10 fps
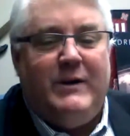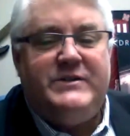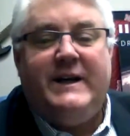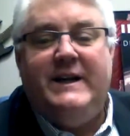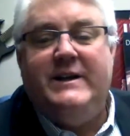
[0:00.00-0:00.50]

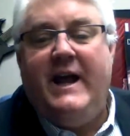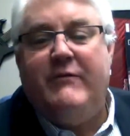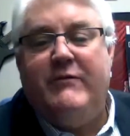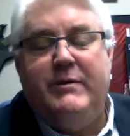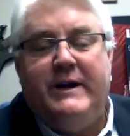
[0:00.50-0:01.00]
once again, to
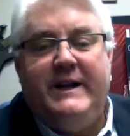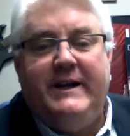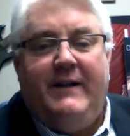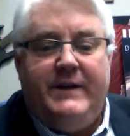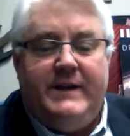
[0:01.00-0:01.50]
everybody
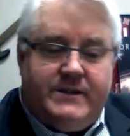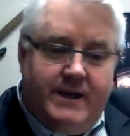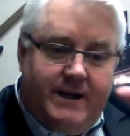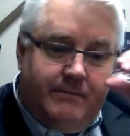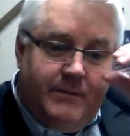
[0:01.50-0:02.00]
on this,
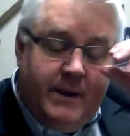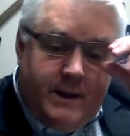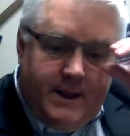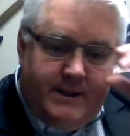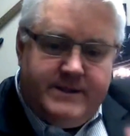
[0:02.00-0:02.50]

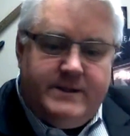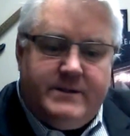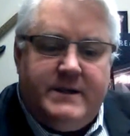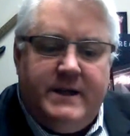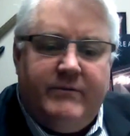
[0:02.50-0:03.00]
this is
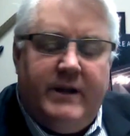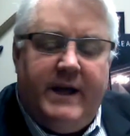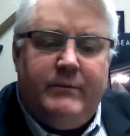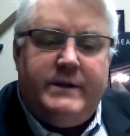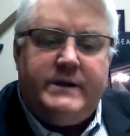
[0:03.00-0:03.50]
Steve
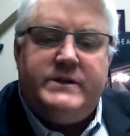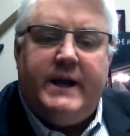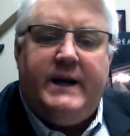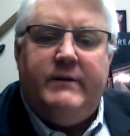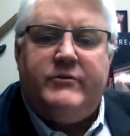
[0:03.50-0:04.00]
Glenn with
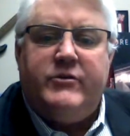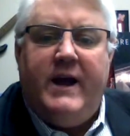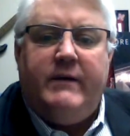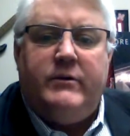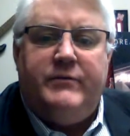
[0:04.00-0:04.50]
Executive
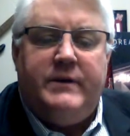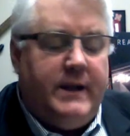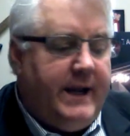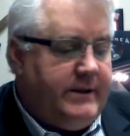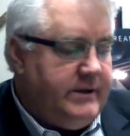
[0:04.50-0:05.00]
Travel. If you'd
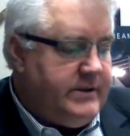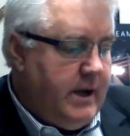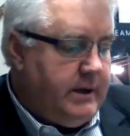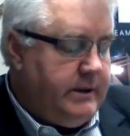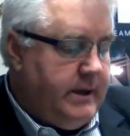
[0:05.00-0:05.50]
like to
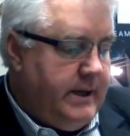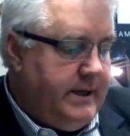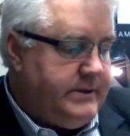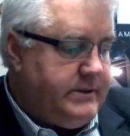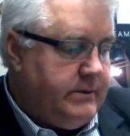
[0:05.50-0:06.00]
talk to
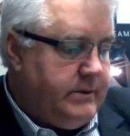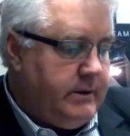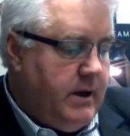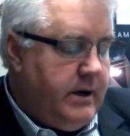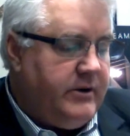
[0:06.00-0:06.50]
us or the
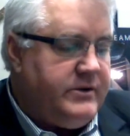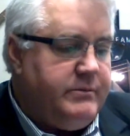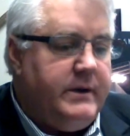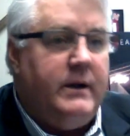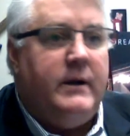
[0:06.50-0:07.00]

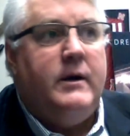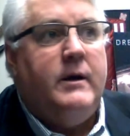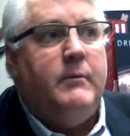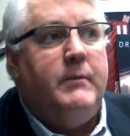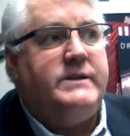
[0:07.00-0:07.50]
congressman,
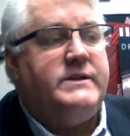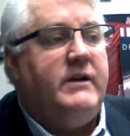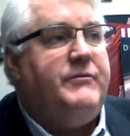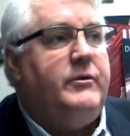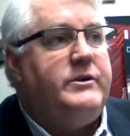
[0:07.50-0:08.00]
my cell phone